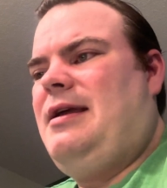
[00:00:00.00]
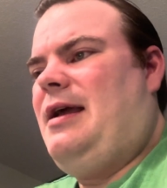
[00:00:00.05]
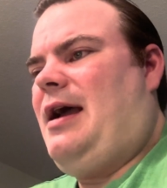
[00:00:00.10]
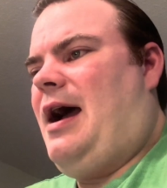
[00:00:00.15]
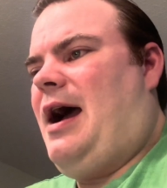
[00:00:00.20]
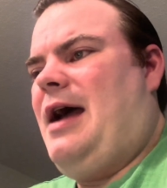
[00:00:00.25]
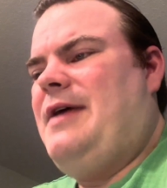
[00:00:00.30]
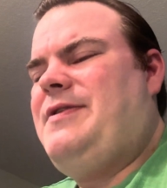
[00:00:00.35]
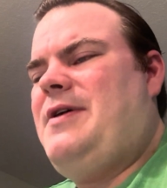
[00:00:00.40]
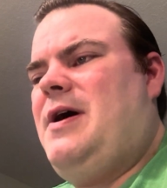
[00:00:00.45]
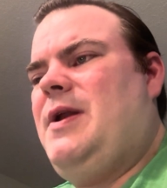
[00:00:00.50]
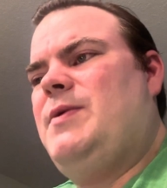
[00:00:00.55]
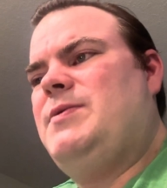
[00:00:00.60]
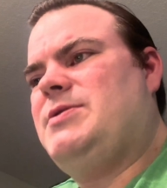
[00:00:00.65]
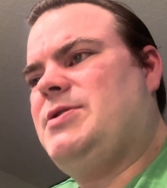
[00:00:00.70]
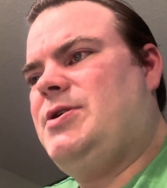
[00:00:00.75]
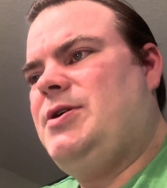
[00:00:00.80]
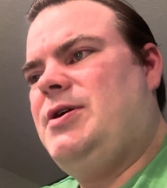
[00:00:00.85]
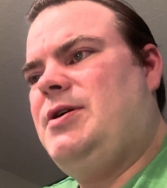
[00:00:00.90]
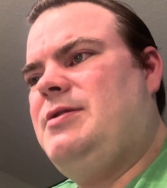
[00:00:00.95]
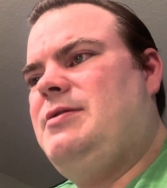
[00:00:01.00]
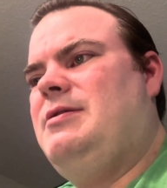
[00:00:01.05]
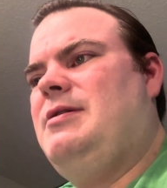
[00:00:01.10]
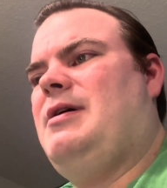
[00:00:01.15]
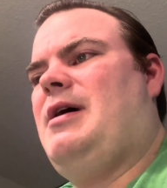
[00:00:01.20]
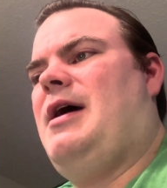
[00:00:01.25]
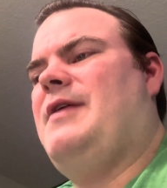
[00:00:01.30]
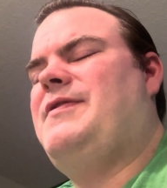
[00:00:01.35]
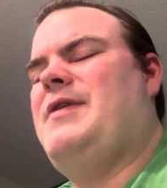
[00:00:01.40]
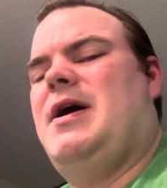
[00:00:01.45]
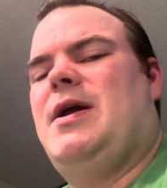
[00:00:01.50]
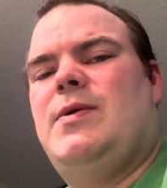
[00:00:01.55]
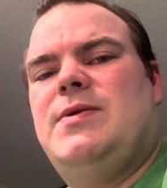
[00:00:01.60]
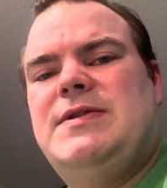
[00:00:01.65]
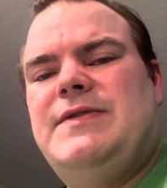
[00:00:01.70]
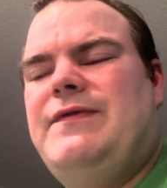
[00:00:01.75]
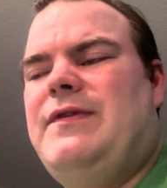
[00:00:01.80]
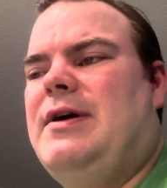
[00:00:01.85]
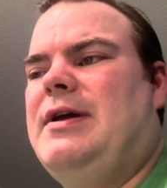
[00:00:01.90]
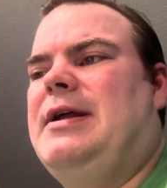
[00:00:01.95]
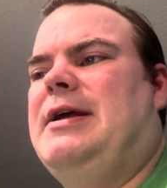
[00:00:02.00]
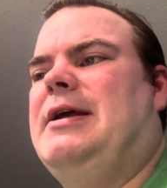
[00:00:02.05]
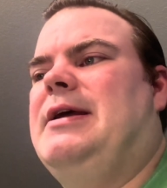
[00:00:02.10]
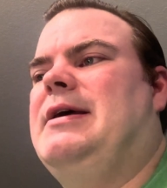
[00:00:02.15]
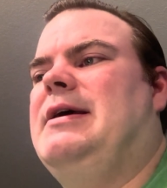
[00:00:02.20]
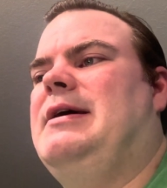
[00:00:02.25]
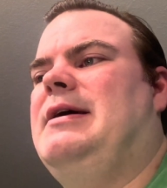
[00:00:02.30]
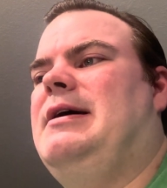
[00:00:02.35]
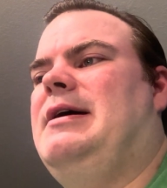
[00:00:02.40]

I thought it was good. I thought it was funny.